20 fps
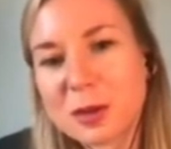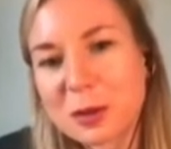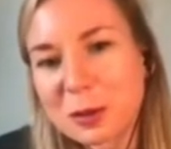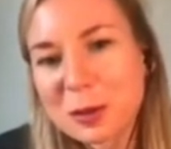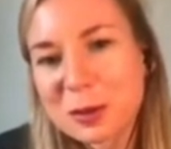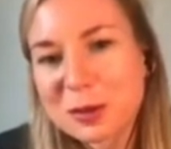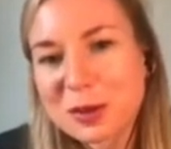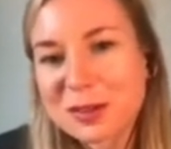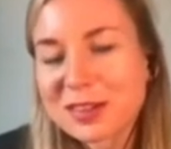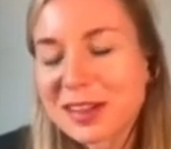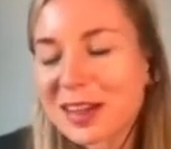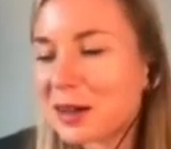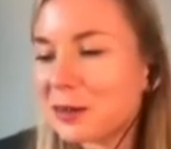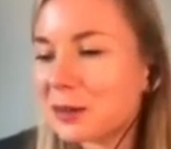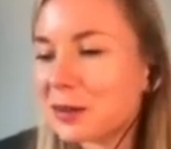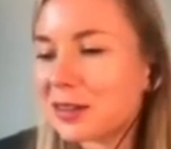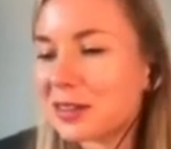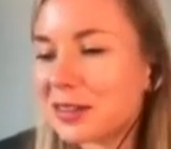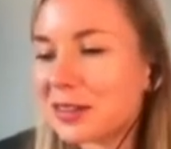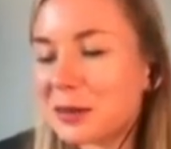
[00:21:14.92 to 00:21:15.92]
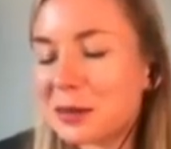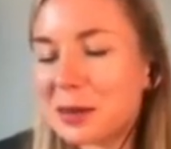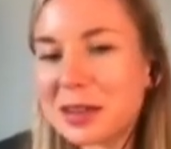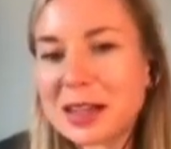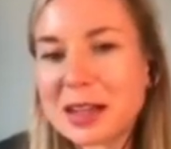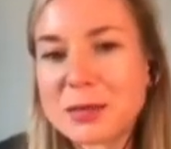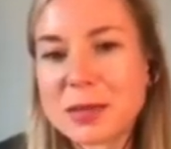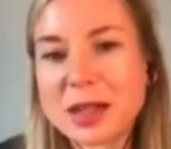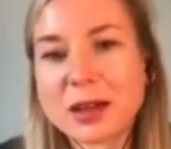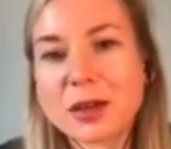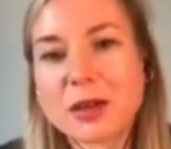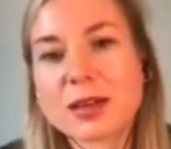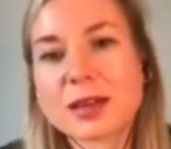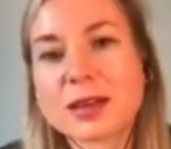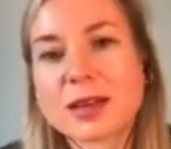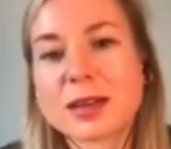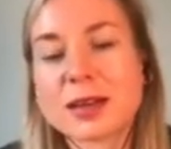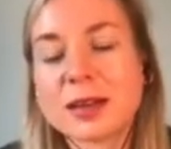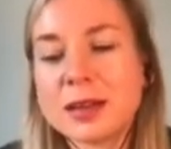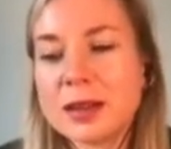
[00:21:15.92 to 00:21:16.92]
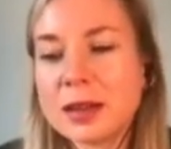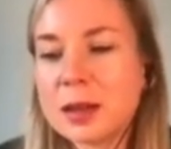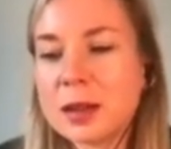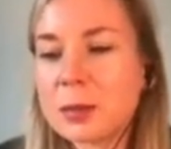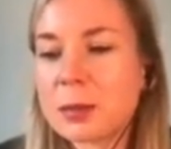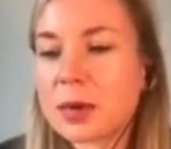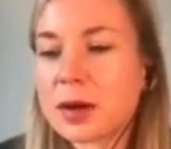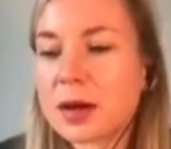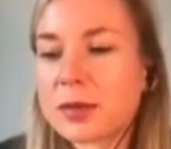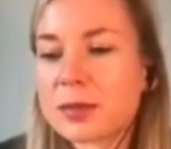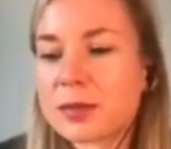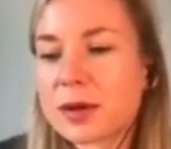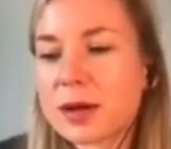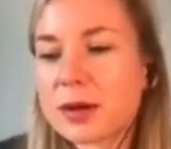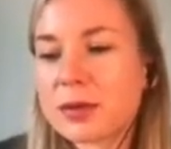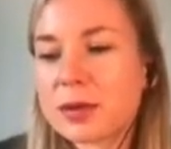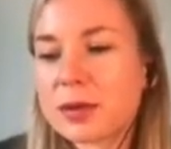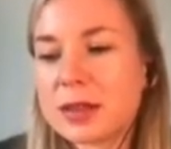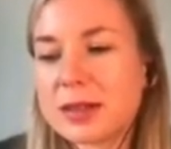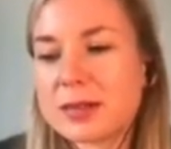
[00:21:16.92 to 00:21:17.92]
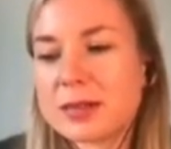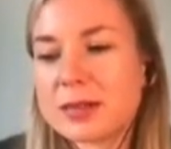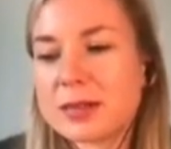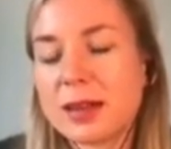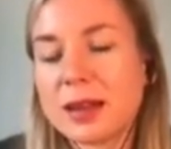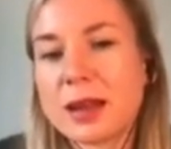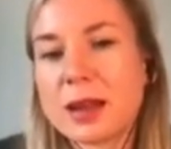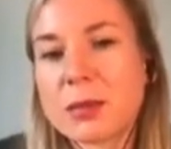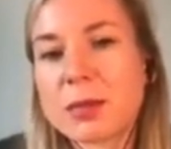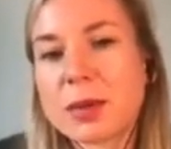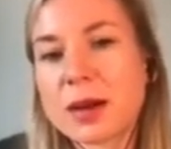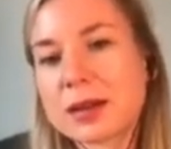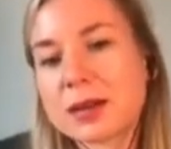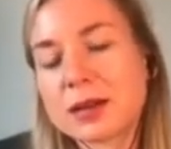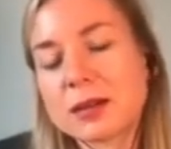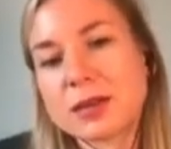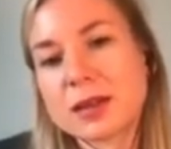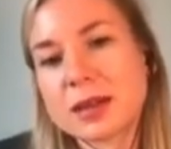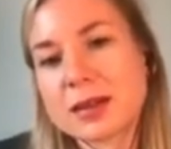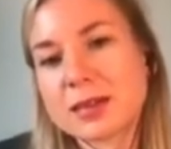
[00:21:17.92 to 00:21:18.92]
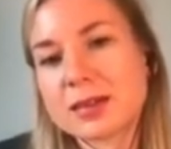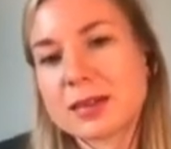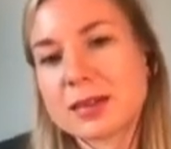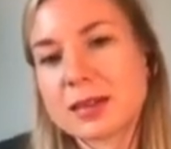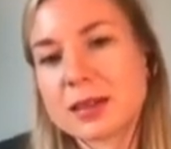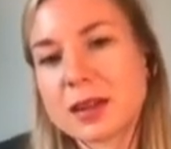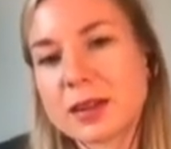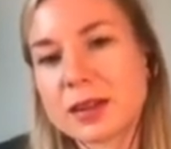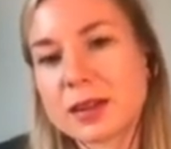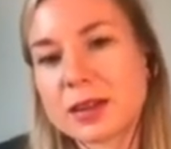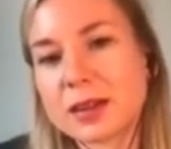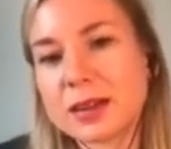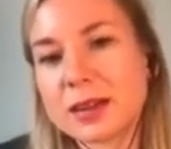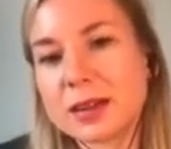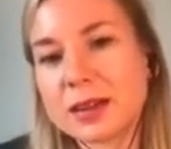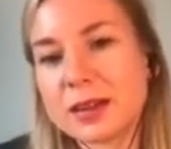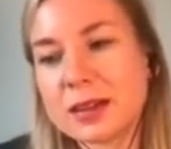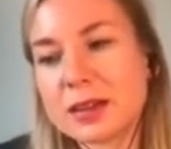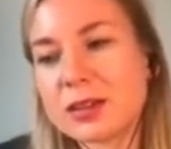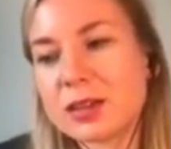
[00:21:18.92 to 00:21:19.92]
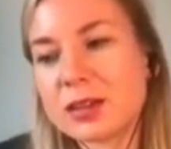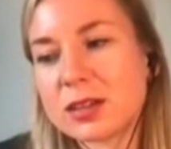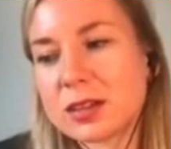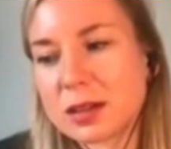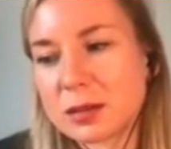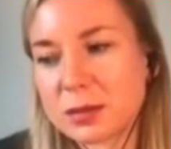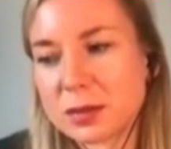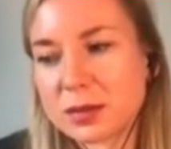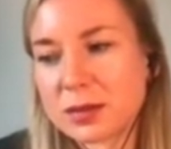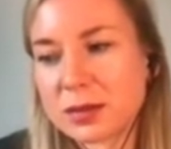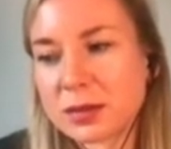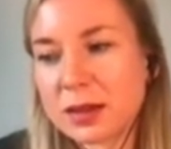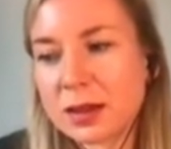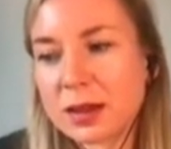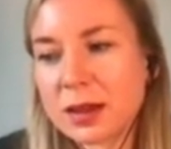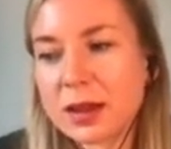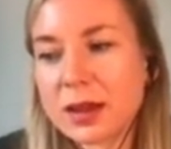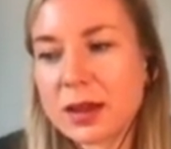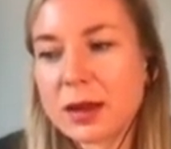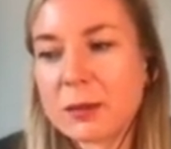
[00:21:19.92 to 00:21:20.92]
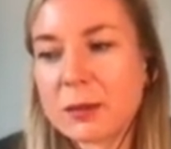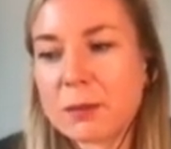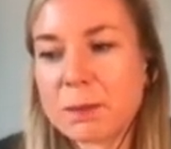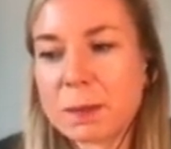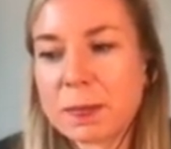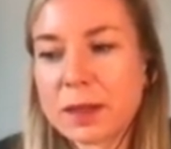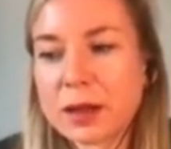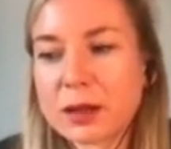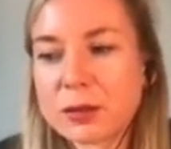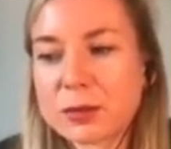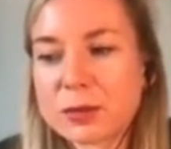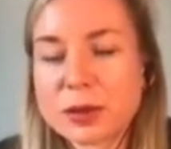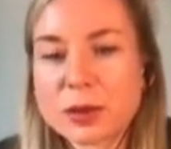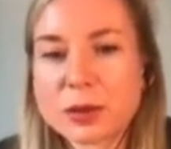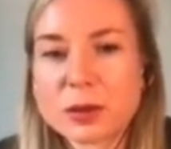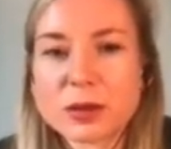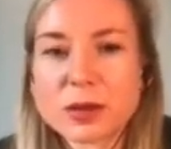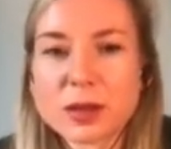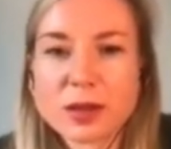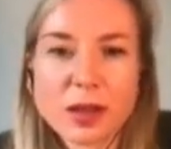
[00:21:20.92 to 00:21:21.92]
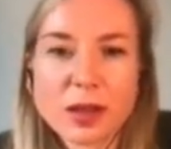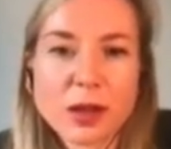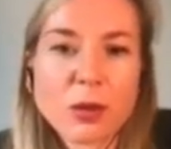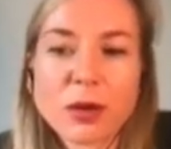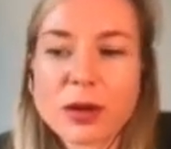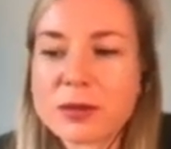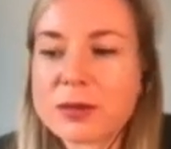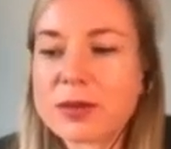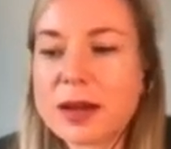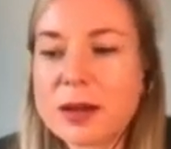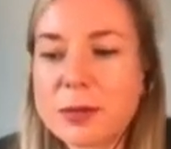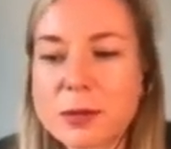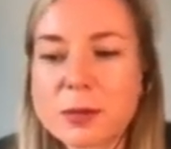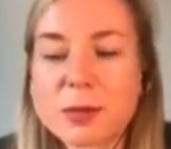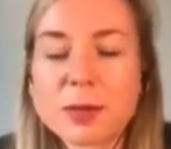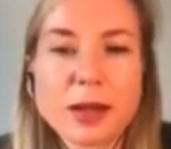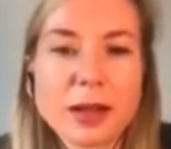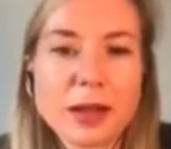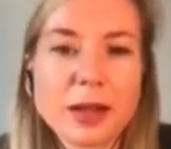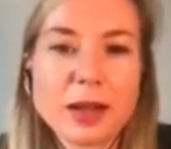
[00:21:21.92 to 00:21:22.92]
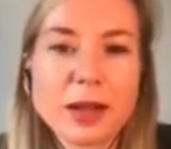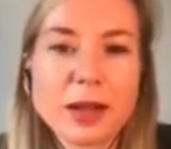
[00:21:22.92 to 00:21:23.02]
unfold, I think, quite favourably in the UK government over the last few years. And that's how I came to be quite enthusiastic about this topic as well.